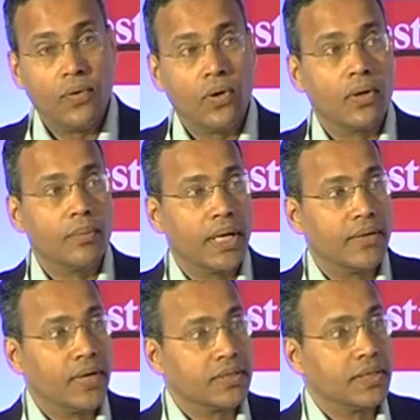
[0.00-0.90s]

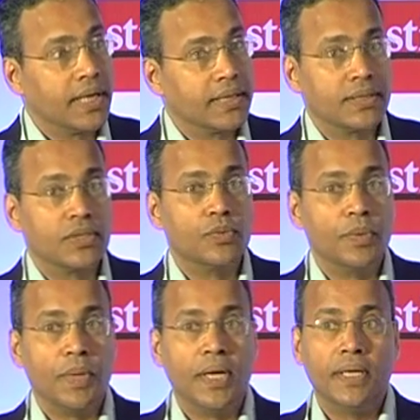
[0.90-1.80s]
to
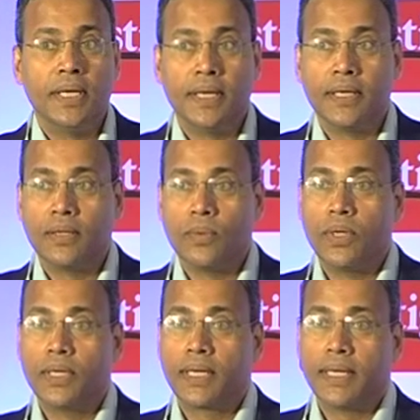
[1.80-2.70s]
be maintained at the
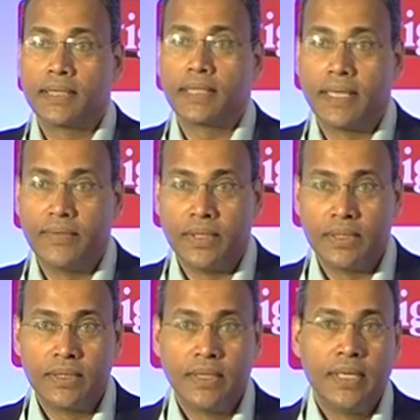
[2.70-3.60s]
world-class
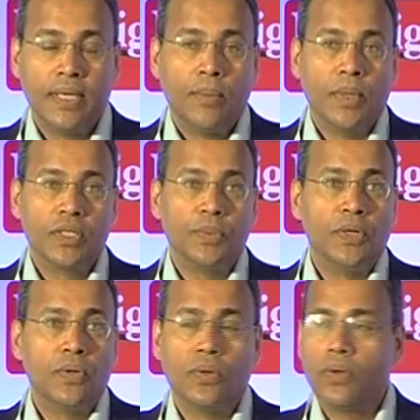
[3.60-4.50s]
levels, because
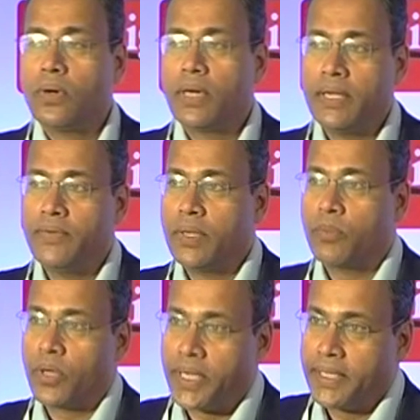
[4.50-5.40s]
we don't no longer live in a
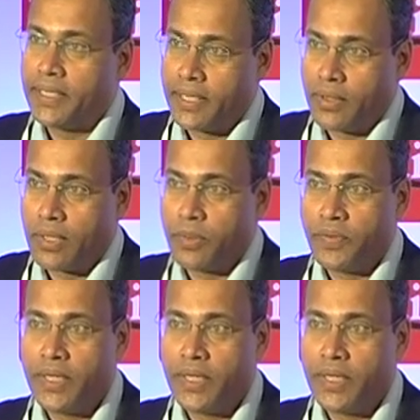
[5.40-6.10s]
protected economy.